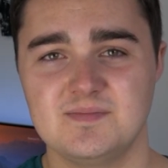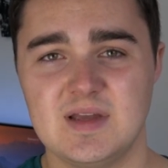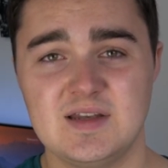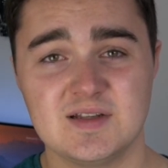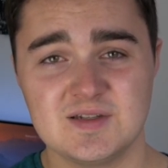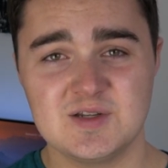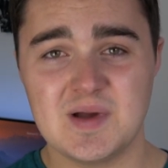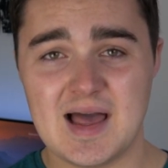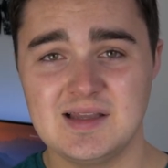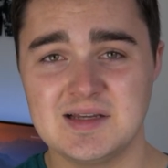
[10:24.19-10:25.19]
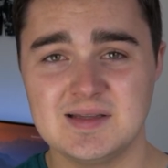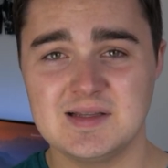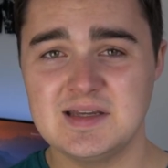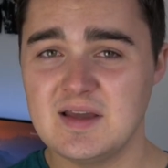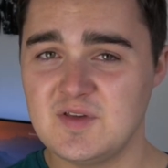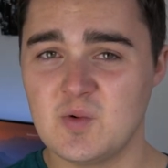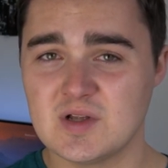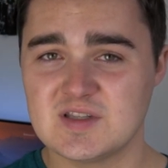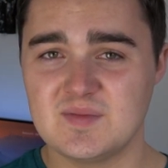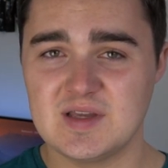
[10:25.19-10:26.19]
It doesn't do it elegantly. If you
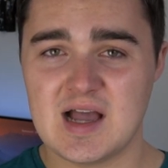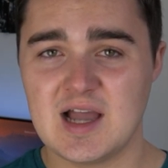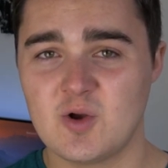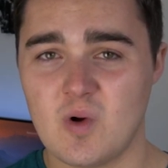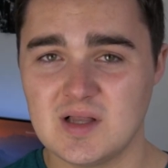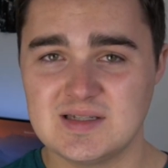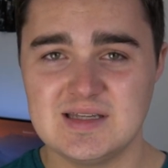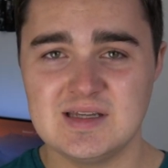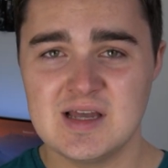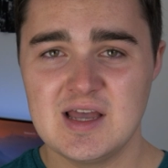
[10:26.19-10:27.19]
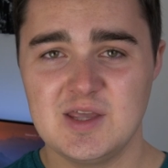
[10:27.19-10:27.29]
want something high quality,